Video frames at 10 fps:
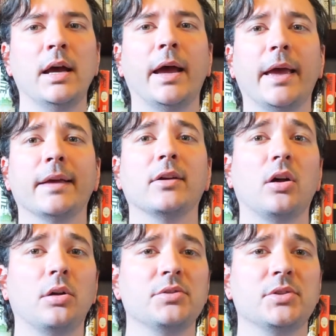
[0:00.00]
And
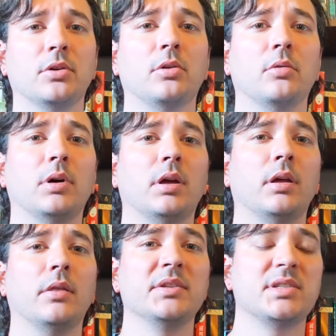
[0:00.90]
also,
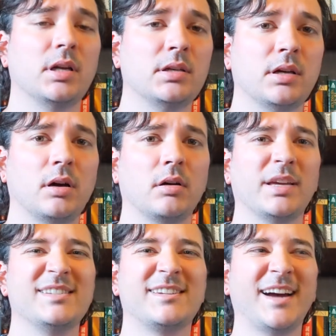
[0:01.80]
The Sundog
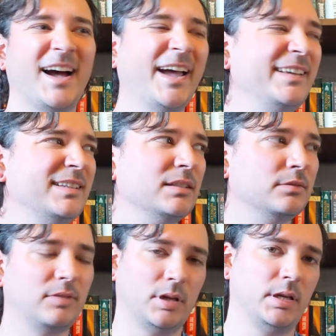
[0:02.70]
is kind of
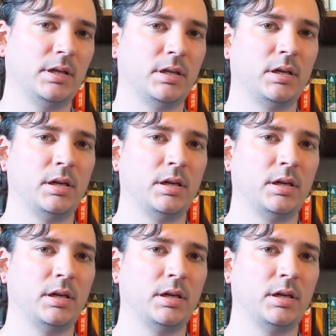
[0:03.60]
like,